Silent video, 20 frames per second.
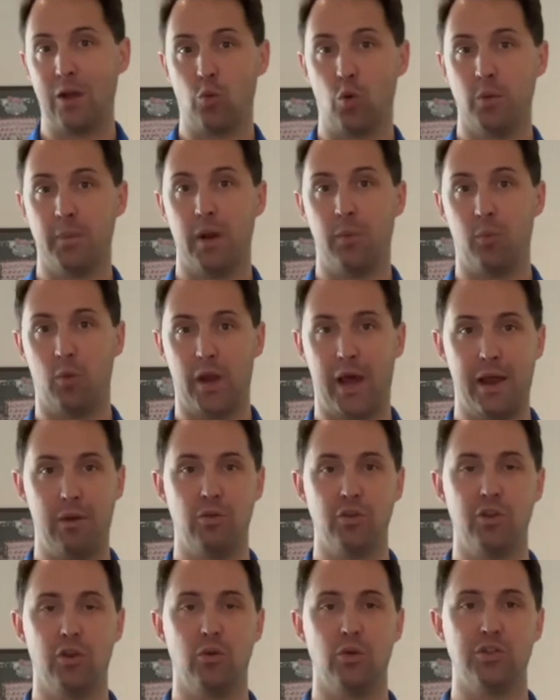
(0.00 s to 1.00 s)
warm-up, what I
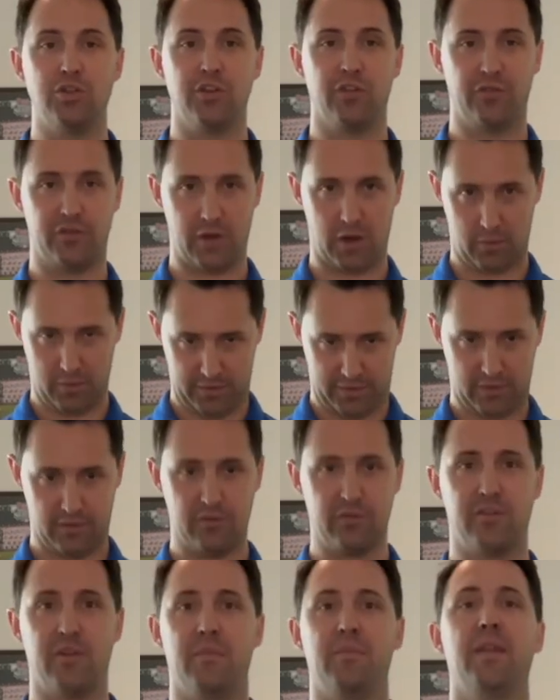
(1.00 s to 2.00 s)
would do is just start with
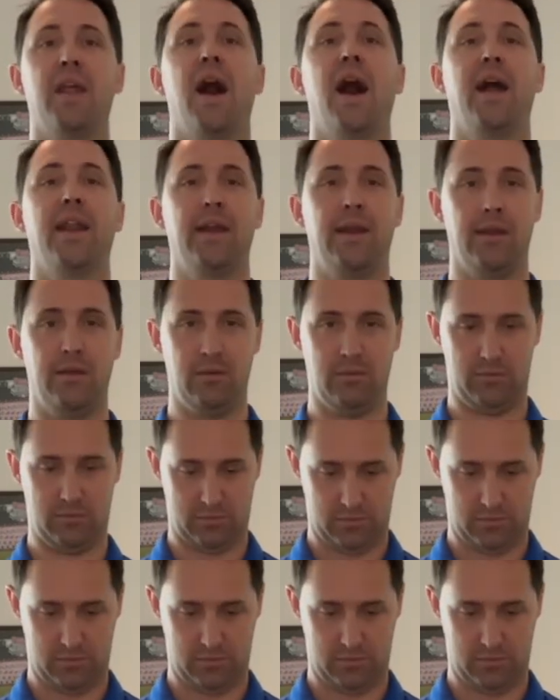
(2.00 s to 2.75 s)
some nodding,